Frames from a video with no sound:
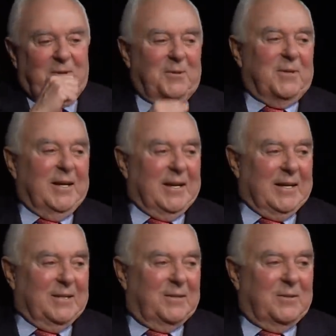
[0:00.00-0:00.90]

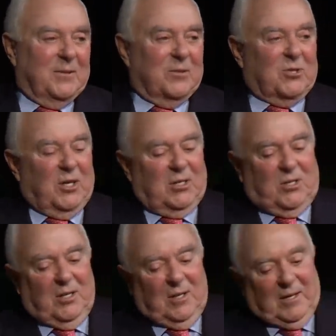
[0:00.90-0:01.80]
and
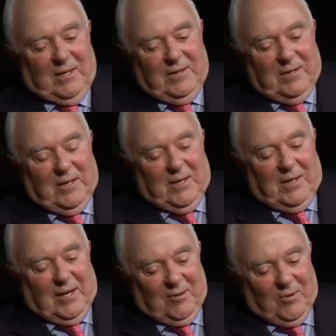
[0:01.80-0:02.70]
Johnson, uh,
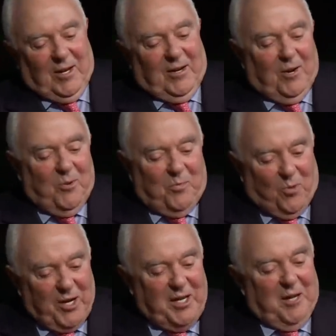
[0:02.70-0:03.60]
I, and I would
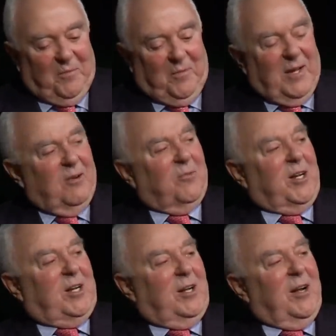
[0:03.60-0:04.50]
bring him
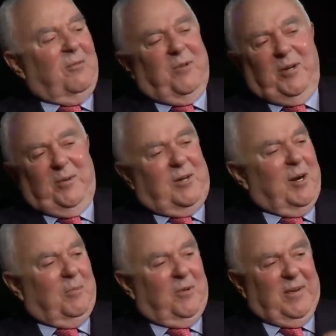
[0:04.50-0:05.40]
every, every
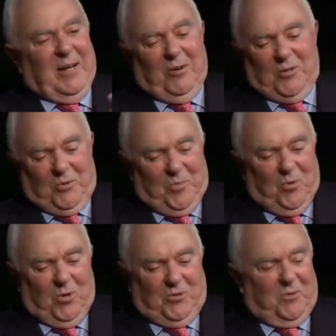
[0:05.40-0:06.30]
couple of hours
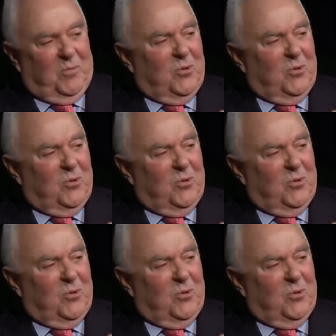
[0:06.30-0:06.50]
reports from